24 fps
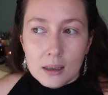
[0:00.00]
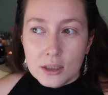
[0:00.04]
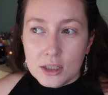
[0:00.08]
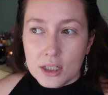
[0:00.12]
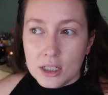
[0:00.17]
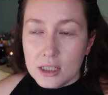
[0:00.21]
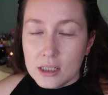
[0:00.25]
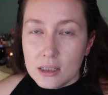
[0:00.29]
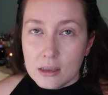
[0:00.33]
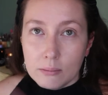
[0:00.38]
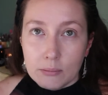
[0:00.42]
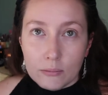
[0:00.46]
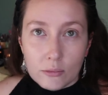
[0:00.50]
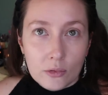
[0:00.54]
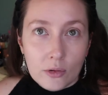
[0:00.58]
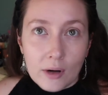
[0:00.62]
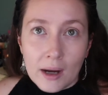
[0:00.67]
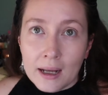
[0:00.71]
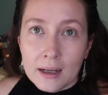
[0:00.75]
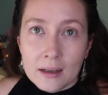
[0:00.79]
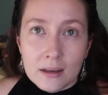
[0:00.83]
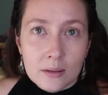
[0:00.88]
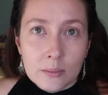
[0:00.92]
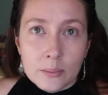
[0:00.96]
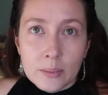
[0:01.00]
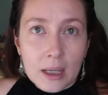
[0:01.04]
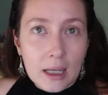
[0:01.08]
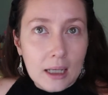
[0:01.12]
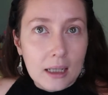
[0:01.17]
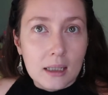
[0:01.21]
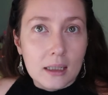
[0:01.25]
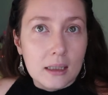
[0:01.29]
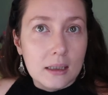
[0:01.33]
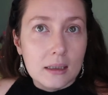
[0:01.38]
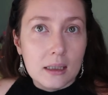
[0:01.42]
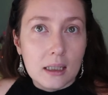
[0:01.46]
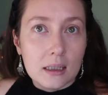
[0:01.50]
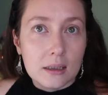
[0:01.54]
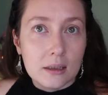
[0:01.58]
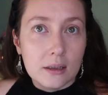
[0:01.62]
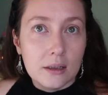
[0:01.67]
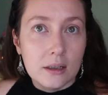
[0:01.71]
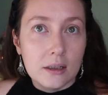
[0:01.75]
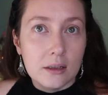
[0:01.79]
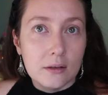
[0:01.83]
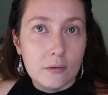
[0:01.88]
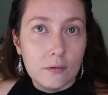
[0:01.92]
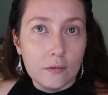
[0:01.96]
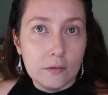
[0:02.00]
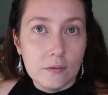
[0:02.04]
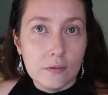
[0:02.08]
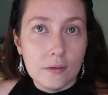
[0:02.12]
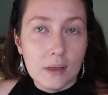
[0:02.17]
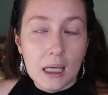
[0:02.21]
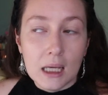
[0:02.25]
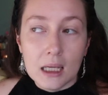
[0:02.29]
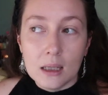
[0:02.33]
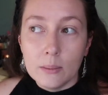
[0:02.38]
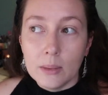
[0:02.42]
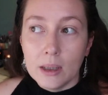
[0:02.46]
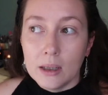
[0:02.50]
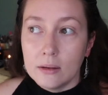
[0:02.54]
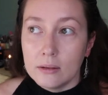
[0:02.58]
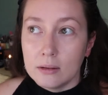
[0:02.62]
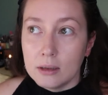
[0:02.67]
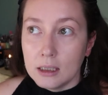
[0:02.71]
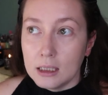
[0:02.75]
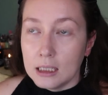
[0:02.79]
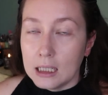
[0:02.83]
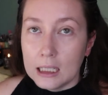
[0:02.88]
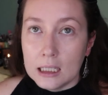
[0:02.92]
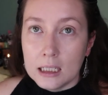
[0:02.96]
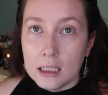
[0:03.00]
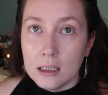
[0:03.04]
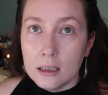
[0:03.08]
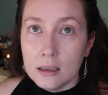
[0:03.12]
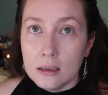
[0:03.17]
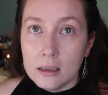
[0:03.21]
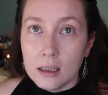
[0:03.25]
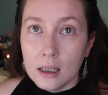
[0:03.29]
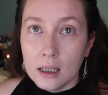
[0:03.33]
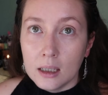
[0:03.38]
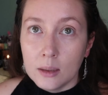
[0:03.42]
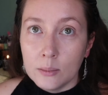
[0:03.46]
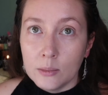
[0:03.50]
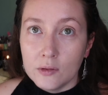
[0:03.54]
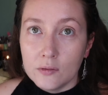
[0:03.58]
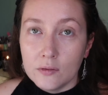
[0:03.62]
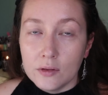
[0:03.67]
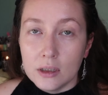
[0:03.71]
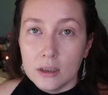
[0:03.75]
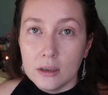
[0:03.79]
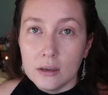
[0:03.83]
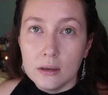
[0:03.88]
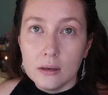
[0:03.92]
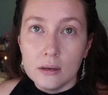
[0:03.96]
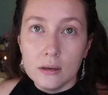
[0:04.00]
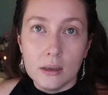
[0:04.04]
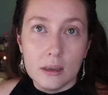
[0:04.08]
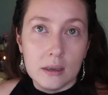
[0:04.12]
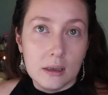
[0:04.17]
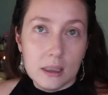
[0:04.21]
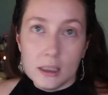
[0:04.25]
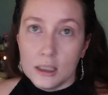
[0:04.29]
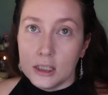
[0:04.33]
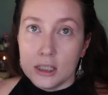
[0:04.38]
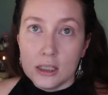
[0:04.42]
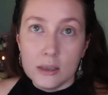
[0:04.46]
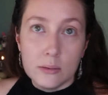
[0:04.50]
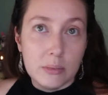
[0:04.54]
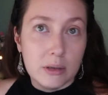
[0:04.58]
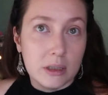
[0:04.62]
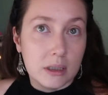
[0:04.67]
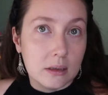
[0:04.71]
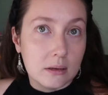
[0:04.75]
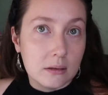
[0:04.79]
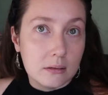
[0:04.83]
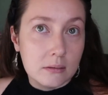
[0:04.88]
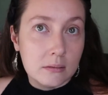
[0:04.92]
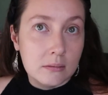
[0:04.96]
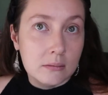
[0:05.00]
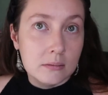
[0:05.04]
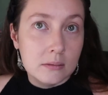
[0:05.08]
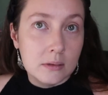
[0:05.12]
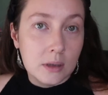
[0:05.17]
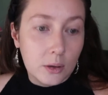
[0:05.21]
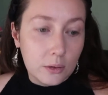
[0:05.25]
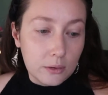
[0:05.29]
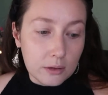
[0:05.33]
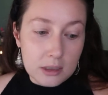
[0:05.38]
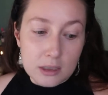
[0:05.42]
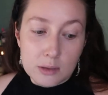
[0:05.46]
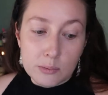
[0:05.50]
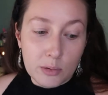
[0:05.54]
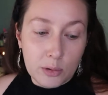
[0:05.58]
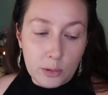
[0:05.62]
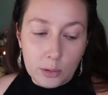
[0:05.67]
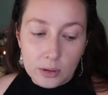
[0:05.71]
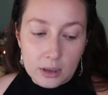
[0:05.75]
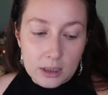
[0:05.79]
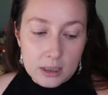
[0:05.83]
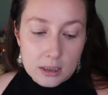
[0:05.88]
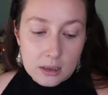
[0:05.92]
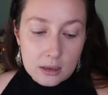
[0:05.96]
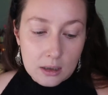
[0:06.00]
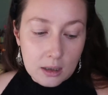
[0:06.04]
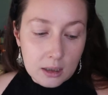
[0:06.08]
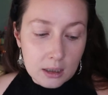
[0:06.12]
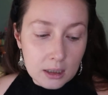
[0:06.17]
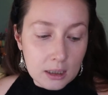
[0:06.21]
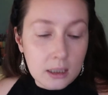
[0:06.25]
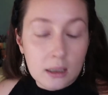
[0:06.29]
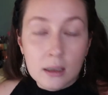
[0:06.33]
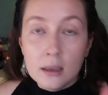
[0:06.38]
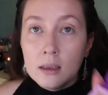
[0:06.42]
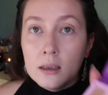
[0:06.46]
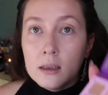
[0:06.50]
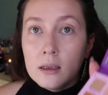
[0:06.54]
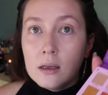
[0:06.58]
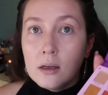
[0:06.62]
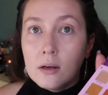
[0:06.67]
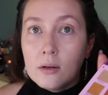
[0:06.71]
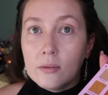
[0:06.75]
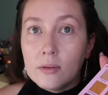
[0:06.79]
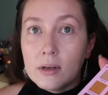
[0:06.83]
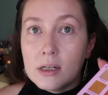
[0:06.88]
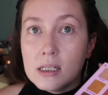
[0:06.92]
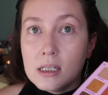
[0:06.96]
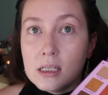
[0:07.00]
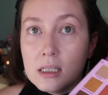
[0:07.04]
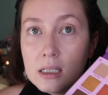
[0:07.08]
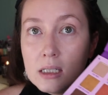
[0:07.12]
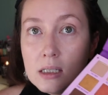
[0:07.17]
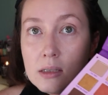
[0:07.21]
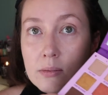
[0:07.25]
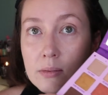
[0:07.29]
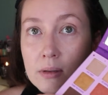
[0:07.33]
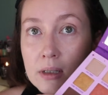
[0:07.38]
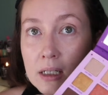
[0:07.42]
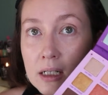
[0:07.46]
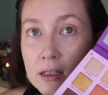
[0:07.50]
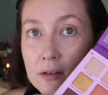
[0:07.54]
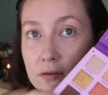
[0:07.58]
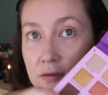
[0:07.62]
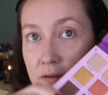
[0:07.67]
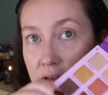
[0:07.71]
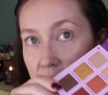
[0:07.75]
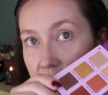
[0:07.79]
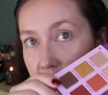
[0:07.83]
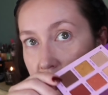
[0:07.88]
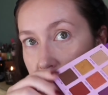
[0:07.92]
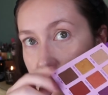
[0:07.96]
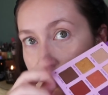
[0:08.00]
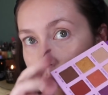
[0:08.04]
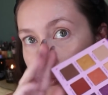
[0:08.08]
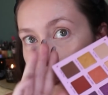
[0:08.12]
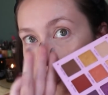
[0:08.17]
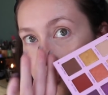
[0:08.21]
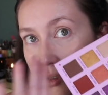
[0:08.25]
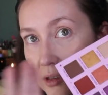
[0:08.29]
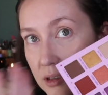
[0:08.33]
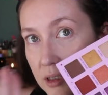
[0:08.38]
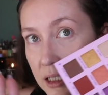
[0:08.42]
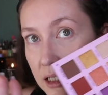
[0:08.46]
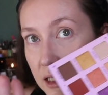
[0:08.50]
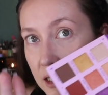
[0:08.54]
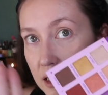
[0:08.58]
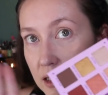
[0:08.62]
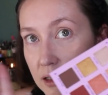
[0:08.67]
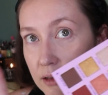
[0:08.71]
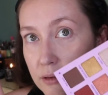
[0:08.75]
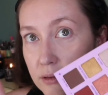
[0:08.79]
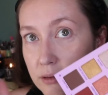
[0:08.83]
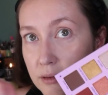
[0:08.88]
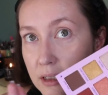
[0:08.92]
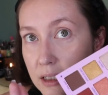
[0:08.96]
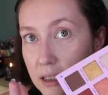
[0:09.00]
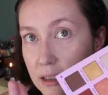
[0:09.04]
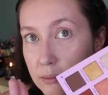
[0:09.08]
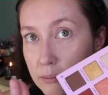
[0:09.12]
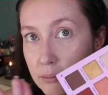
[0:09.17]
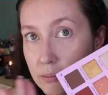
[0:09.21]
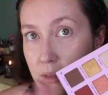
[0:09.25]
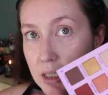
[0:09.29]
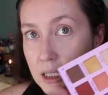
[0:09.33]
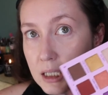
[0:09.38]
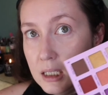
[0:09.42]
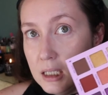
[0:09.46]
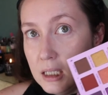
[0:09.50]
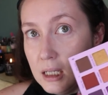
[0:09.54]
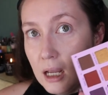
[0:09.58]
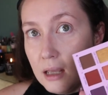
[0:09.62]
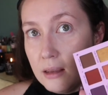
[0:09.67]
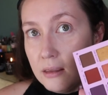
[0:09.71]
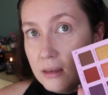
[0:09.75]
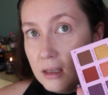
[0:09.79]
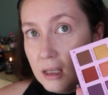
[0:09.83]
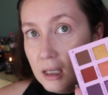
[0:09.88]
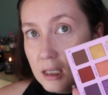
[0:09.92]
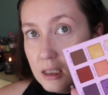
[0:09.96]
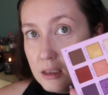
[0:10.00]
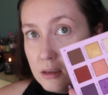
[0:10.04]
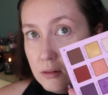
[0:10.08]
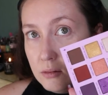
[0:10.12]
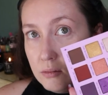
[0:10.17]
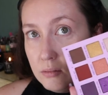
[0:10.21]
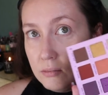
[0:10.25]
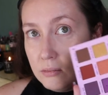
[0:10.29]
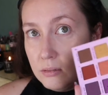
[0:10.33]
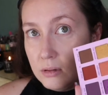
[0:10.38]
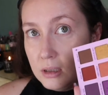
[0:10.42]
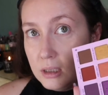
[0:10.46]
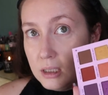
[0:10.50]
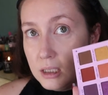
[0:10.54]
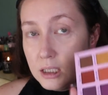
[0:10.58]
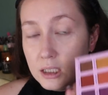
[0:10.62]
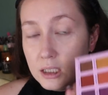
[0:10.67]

just a random palette that could have came out at any time of year, and they just put Hocus Pocus on it. Whereas this one I feel is more like a theme, and I think it's really